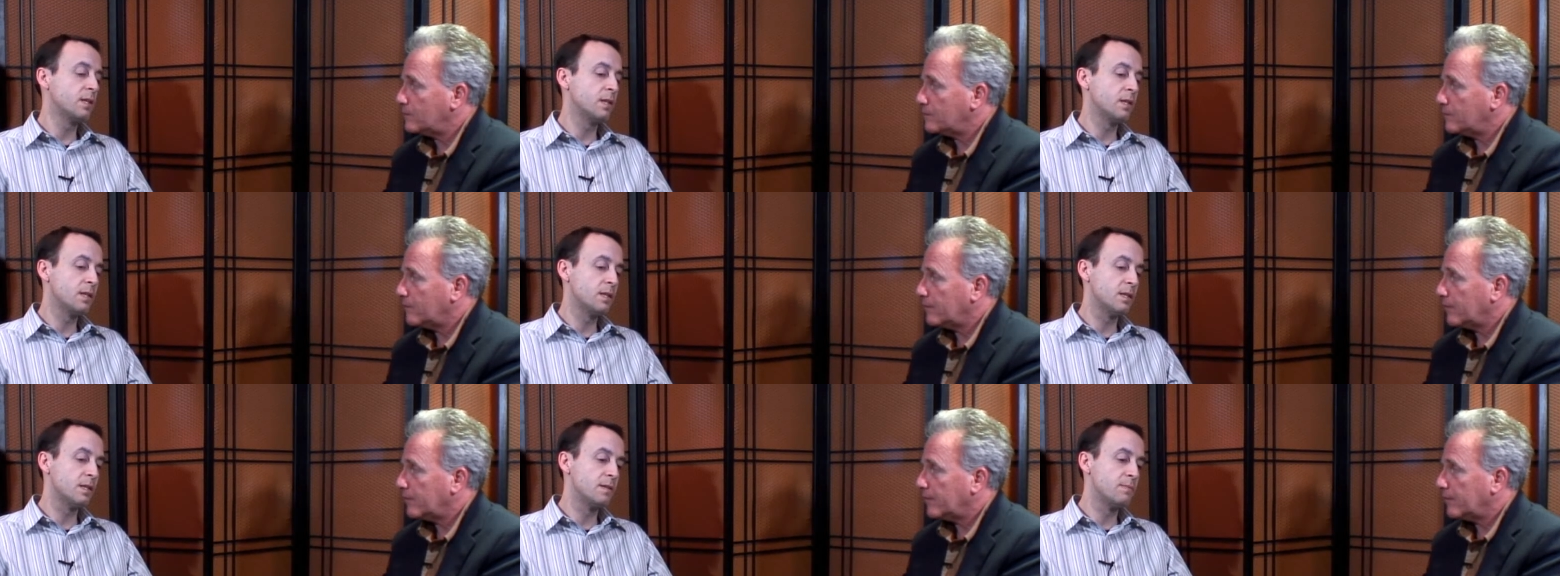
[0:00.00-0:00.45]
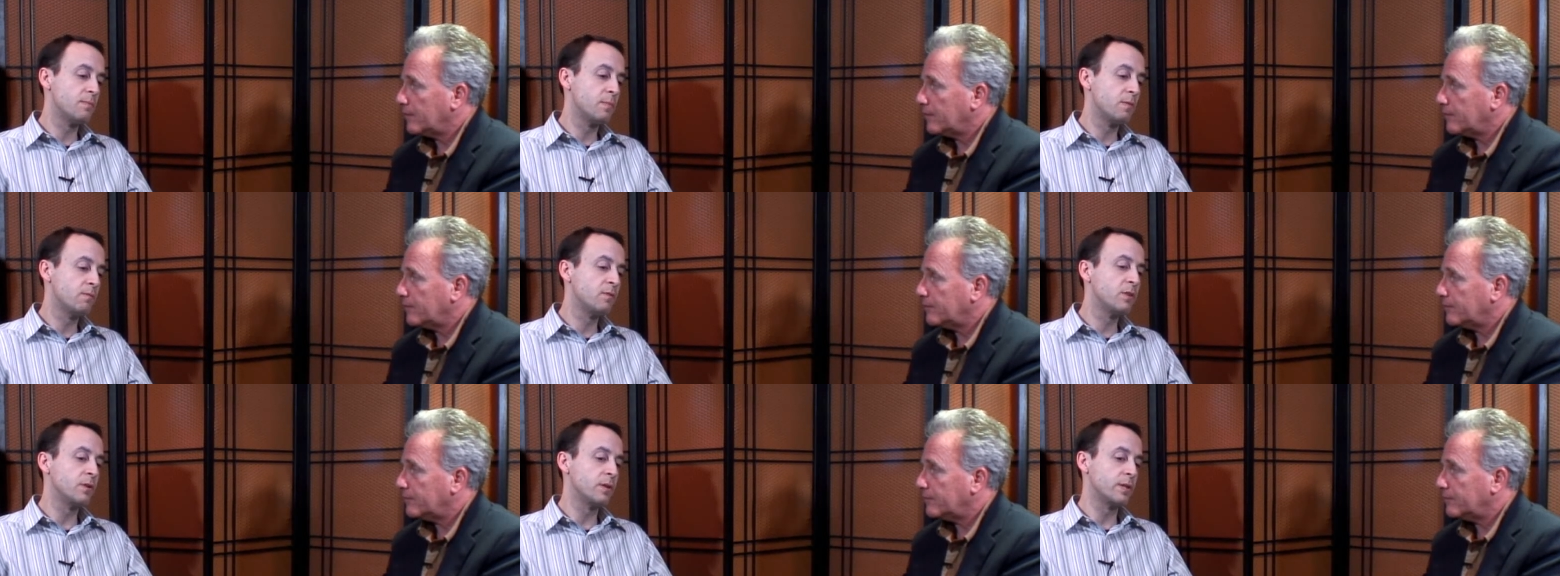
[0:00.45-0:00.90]
Speaker 1: um,
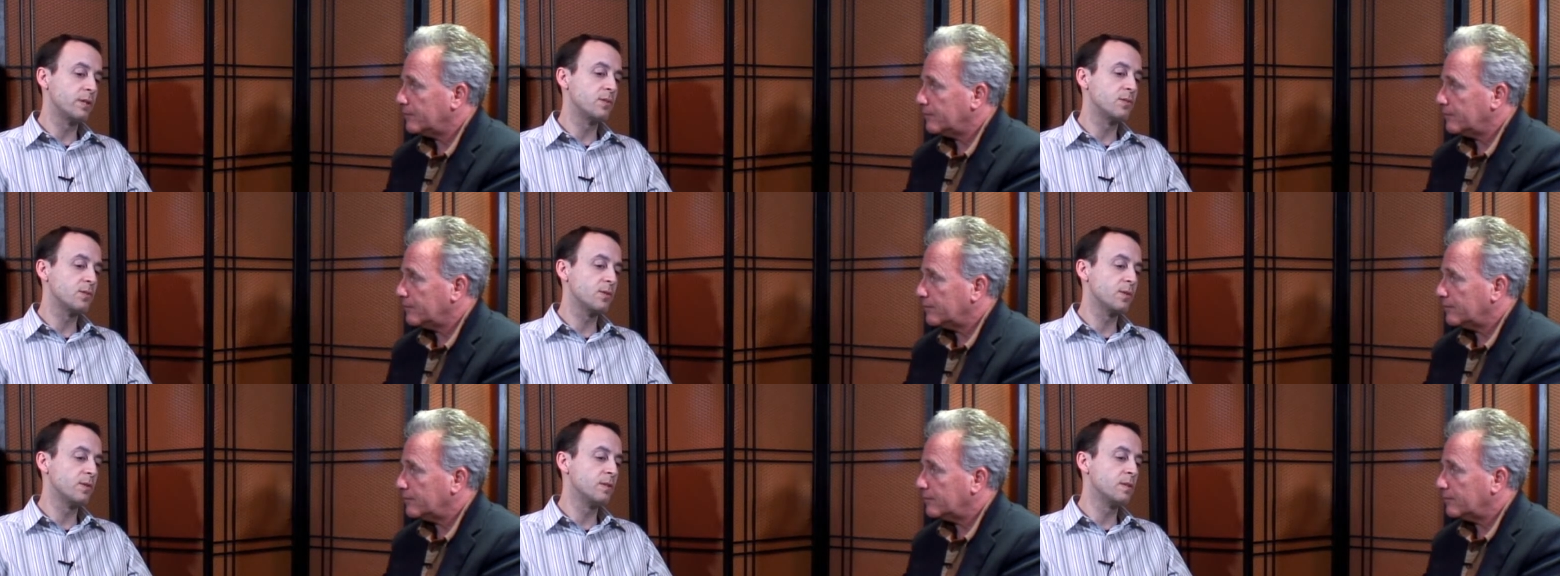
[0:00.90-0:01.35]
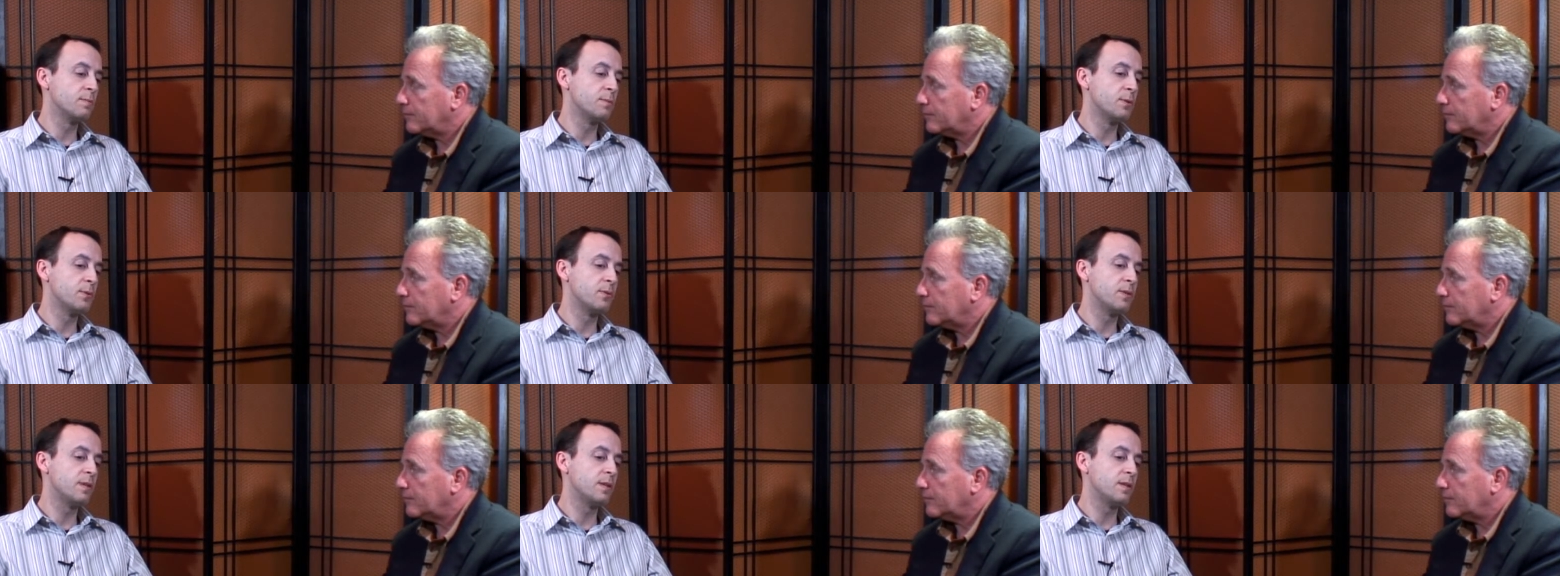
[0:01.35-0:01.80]
very concerned
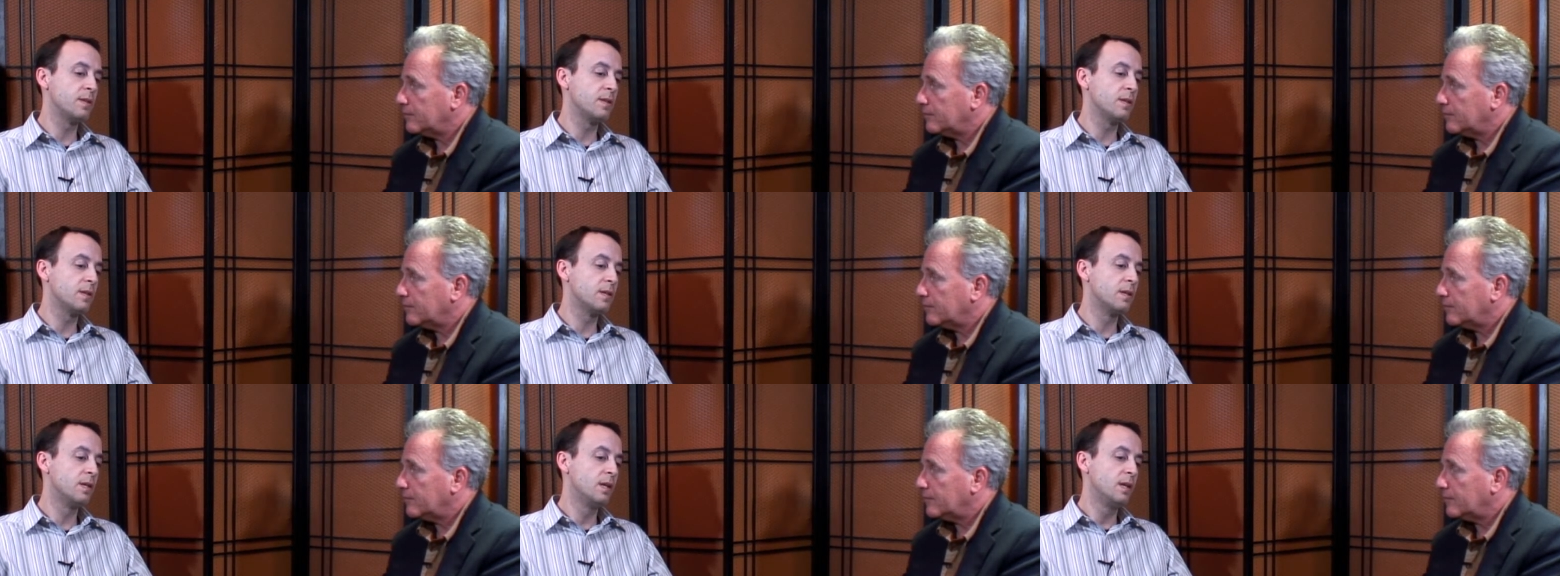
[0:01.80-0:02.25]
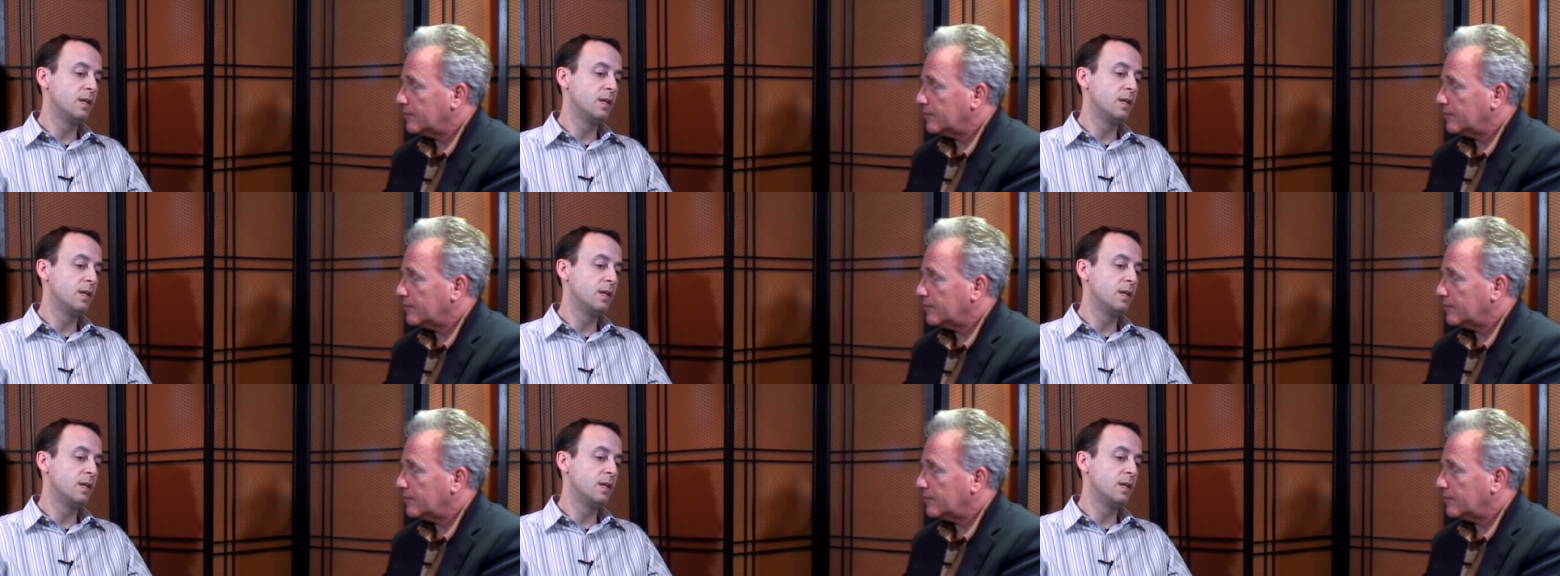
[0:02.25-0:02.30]
about the uh,